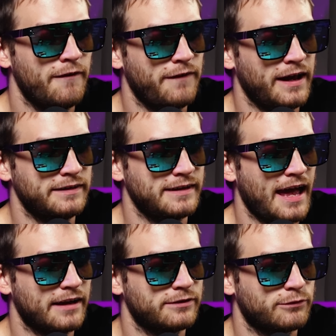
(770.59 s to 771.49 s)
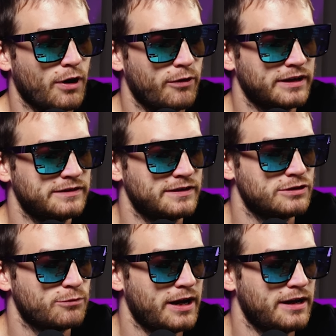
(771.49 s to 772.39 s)
Fantasy axe throwing is
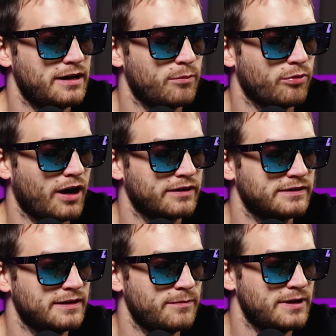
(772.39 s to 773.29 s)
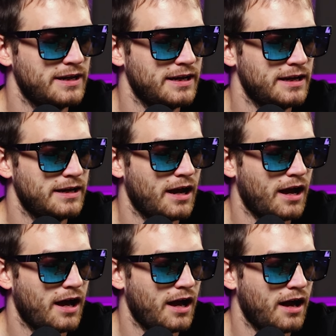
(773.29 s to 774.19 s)
situated in a proximity uh,
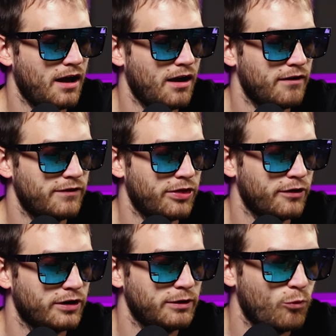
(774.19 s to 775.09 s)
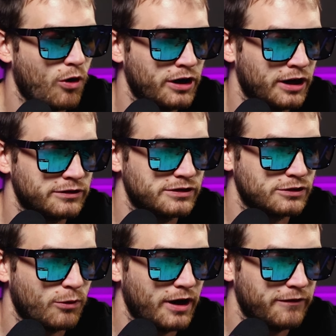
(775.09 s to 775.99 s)
of 3,100
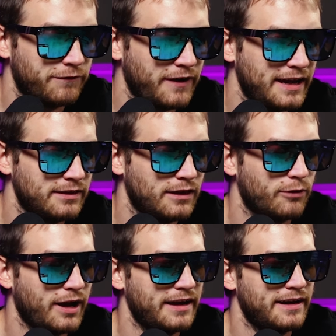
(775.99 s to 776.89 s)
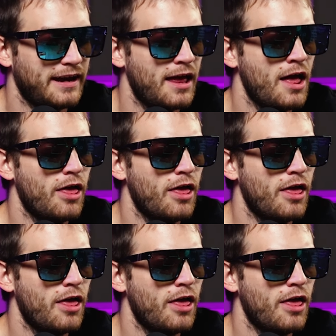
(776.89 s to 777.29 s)
square feet, located at